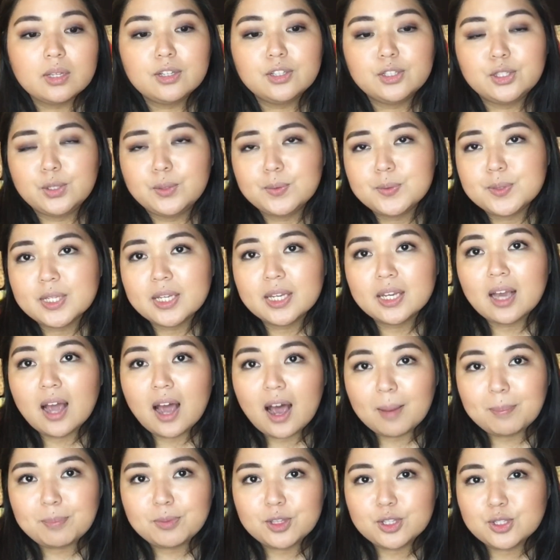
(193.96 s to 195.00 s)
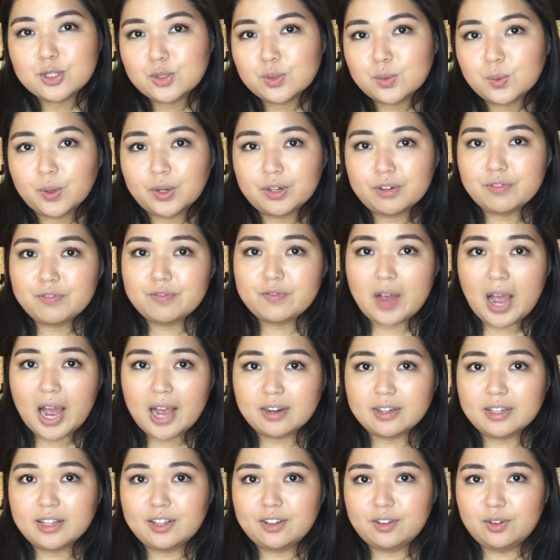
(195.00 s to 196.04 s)
using up the stored
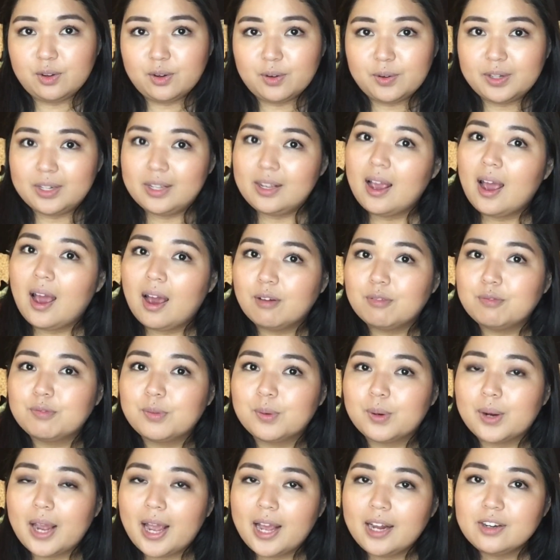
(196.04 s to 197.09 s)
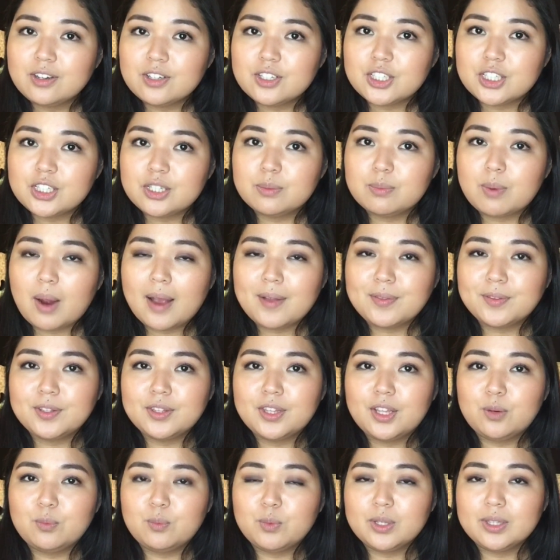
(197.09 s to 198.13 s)
fat that you already have for energy rather
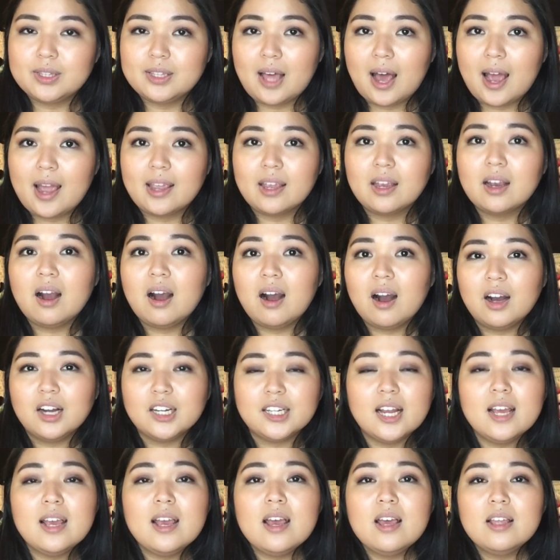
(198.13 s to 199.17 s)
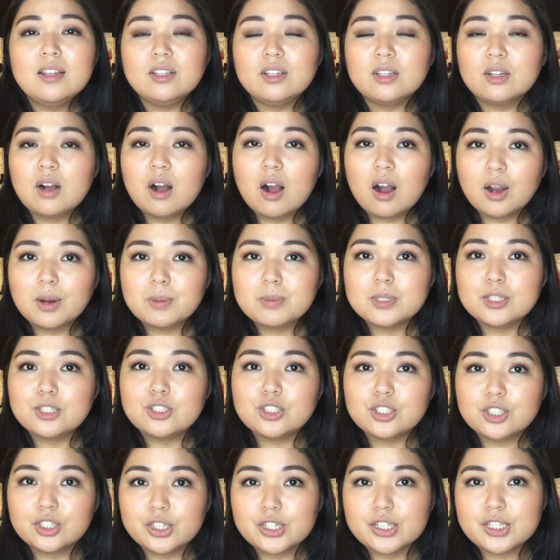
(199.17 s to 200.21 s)
than relying on the carbs and
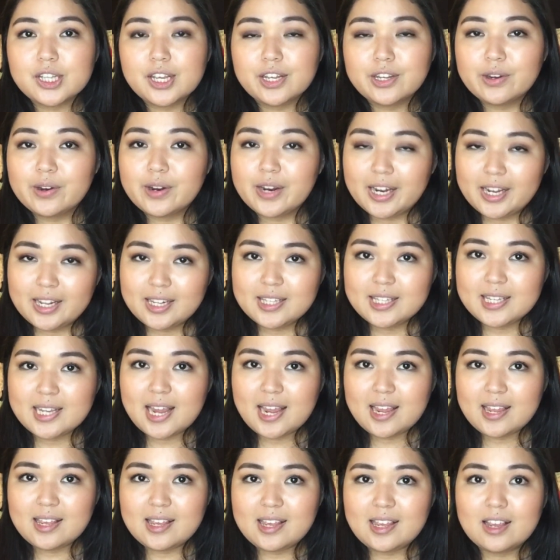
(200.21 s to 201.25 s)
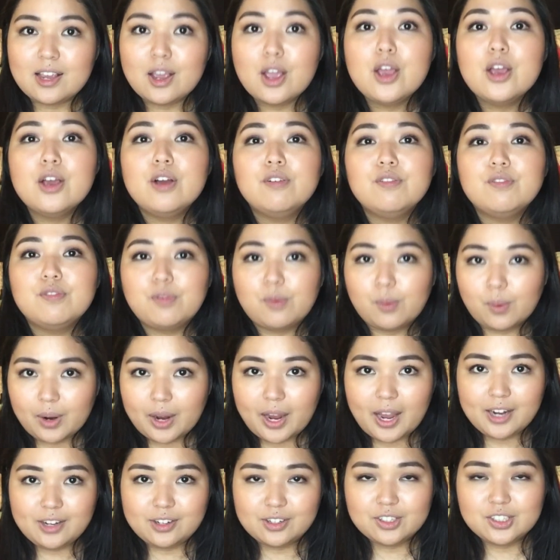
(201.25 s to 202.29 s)
sugars that you're intaking for
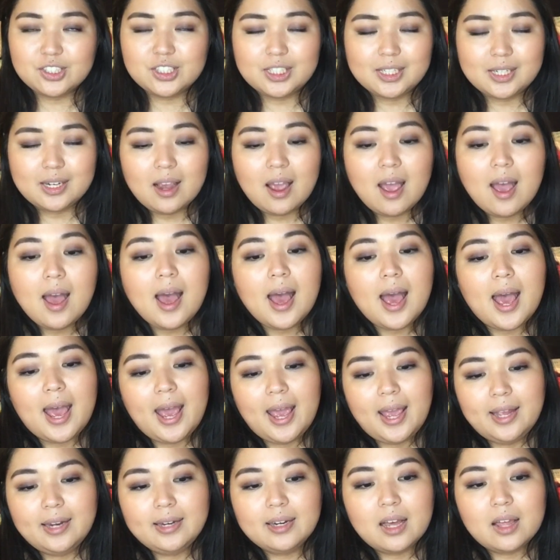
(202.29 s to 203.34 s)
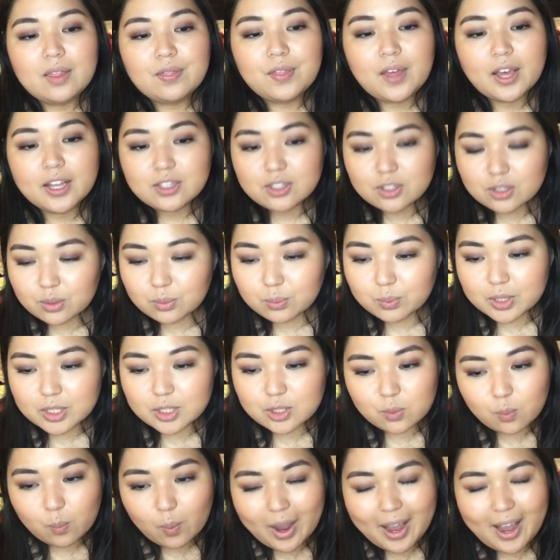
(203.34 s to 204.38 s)
energy. And that's the
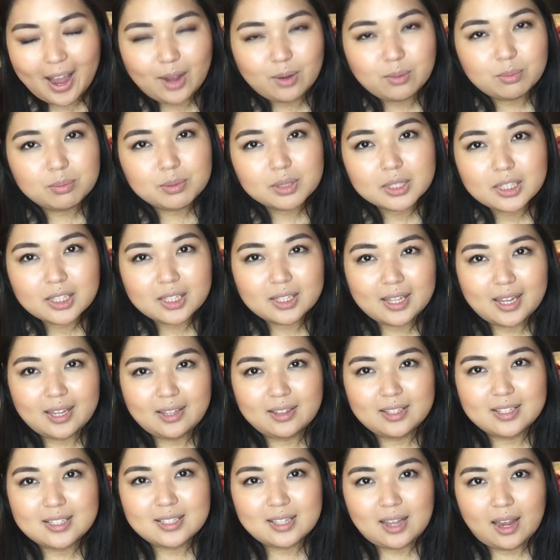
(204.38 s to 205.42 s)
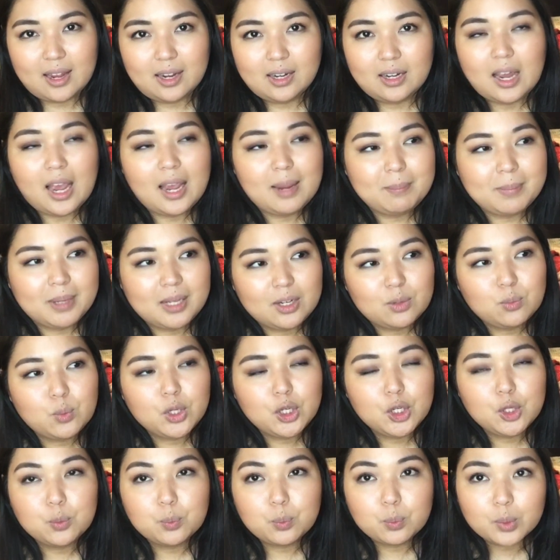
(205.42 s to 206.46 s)
reason why I really like this diet. I mean,
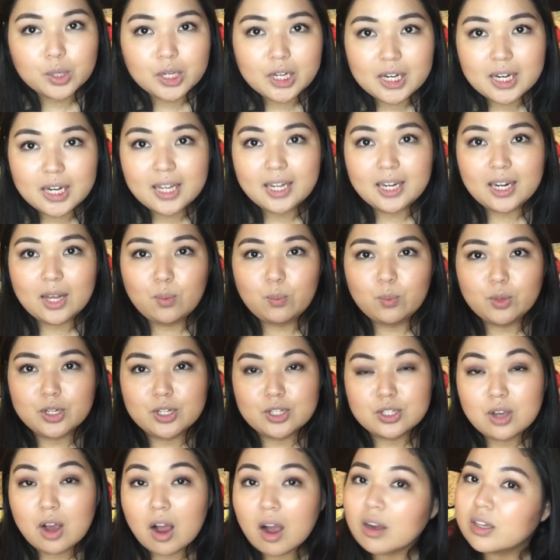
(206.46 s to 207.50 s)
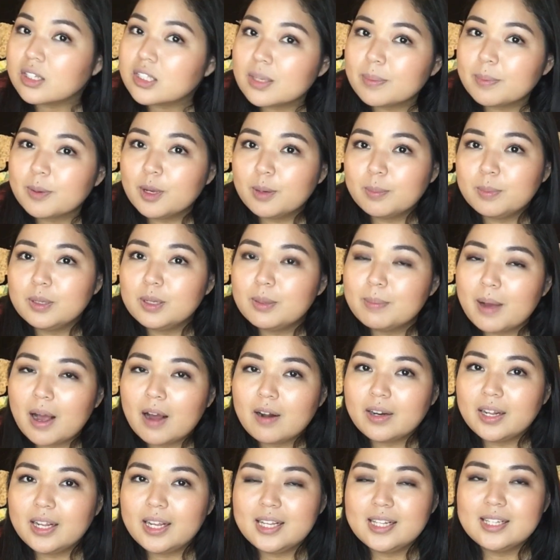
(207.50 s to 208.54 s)
when you read it and when you talk to people
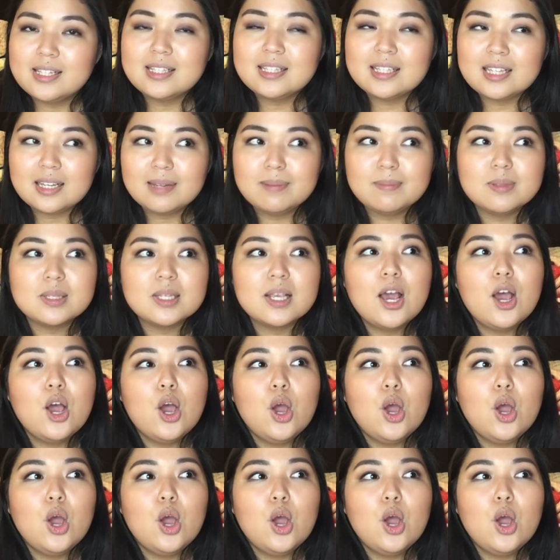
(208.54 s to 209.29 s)
about it, it seems